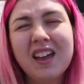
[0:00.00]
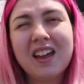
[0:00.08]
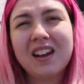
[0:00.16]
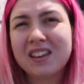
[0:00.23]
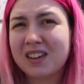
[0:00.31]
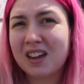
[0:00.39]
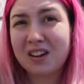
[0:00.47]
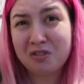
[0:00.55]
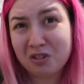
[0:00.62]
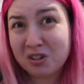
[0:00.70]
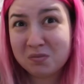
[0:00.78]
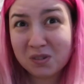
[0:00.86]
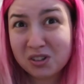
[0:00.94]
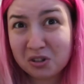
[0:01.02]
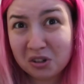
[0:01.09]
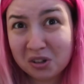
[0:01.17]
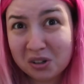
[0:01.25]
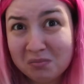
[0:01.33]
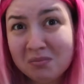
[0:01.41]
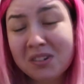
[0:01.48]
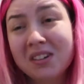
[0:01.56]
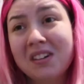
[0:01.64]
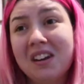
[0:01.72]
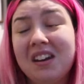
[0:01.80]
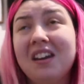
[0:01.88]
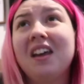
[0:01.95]
like Christmas times,
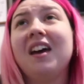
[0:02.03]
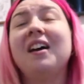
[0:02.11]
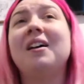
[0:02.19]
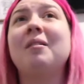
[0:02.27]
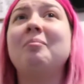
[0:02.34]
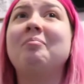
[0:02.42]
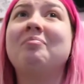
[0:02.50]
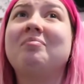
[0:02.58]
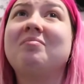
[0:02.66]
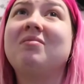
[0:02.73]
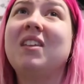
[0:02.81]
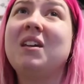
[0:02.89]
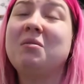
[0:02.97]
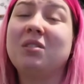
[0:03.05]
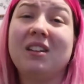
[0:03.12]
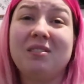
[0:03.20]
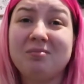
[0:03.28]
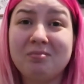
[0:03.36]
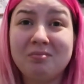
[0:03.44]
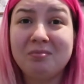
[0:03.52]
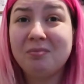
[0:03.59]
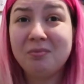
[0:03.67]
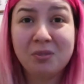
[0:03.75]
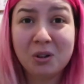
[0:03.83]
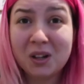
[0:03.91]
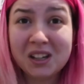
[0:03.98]
it was like
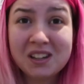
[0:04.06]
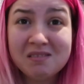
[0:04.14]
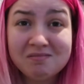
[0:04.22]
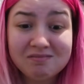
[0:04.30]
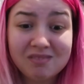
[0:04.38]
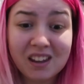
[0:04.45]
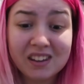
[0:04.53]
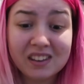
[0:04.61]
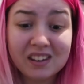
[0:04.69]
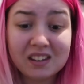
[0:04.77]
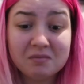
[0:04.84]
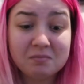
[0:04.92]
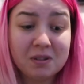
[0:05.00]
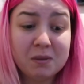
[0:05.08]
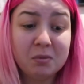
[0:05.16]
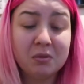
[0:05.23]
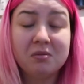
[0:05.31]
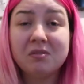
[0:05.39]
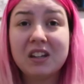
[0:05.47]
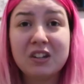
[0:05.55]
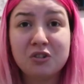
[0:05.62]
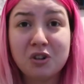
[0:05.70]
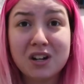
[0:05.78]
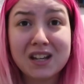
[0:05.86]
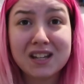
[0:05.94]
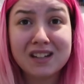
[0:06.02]
funny and that people
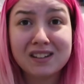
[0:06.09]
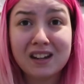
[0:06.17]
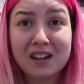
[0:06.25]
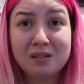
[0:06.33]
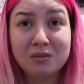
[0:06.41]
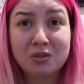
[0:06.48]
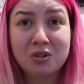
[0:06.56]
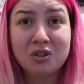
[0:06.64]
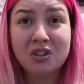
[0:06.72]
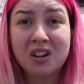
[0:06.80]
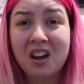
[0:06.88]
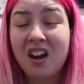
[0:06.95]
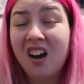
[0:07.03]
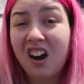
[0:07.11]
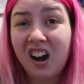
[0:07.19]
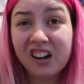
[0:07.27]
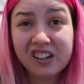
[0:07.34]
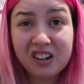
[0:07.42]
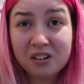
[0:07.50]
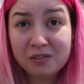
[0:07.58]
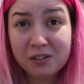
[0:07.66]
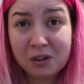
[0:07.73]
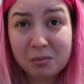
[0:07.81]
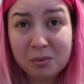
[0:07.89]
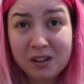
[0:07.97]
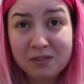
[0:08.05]
enjoyed it and said it was good. I don't know if
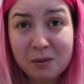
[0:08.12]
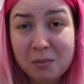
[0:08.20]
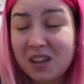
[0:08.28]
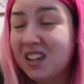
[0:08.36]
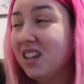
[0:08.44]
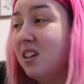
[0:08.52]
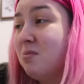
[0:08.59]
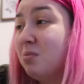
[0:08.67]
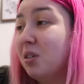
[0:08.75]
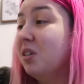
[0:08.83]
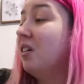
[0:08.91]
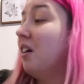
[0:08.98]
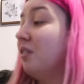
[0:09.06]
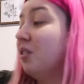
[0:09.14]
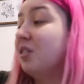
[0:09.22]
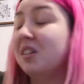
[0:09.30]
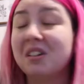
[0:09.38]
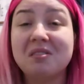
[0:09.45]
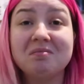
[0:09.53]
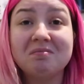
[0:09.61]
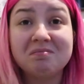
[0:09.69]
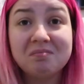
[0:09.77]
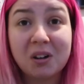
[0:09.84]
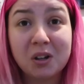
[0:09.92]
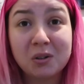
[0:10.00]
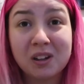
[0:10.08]
it'll be for me, but I thought
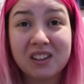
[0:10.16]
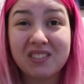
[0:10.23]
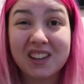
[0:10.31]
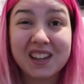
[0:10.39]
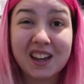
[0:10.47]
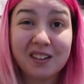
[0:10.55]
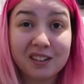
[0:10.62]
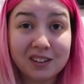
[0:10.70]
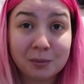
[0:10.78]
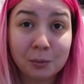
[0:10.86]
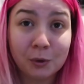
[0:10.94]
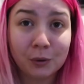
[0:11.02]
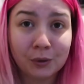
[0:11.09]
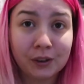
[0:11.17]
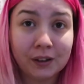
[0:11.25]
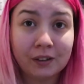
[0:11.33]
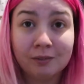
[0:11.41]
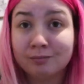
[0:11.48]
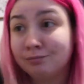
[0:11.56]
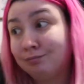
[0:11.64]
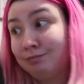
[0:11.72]
might as well give it a go. It's small and